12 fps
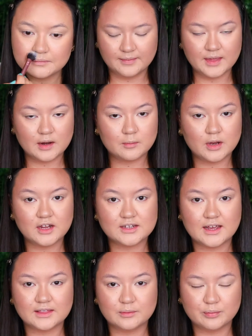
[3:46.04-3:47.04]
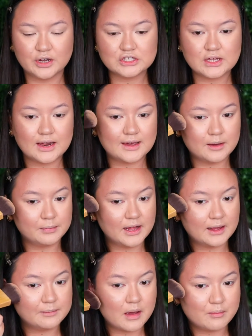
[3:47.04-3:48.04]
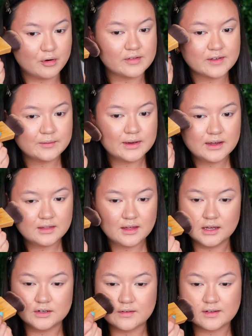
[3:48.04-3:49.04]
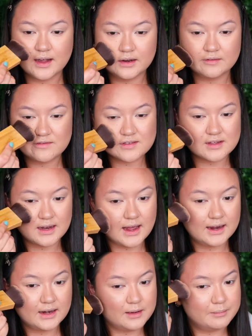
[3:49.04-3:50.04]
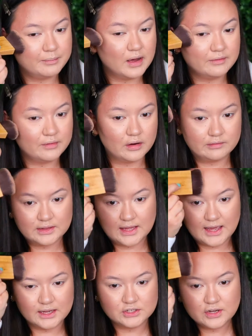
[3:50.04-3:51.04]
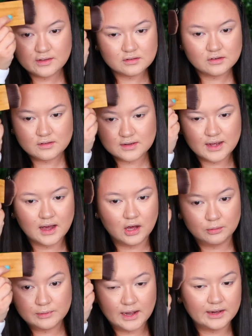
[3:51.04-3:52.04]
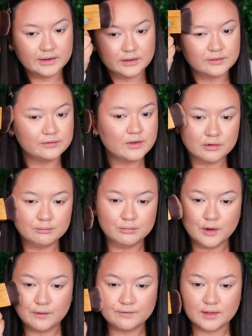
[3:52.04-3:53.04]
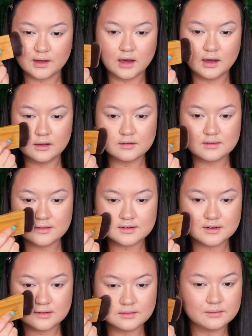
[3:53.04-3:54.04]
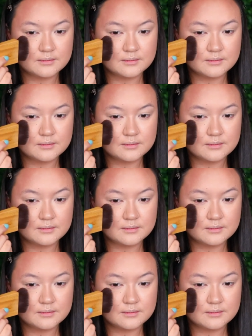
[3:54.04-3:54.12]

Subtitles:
And then I'm going to take the brush that I applied my bronzer with and just kind of slightly buff over the edges just to help kind of remove the cast.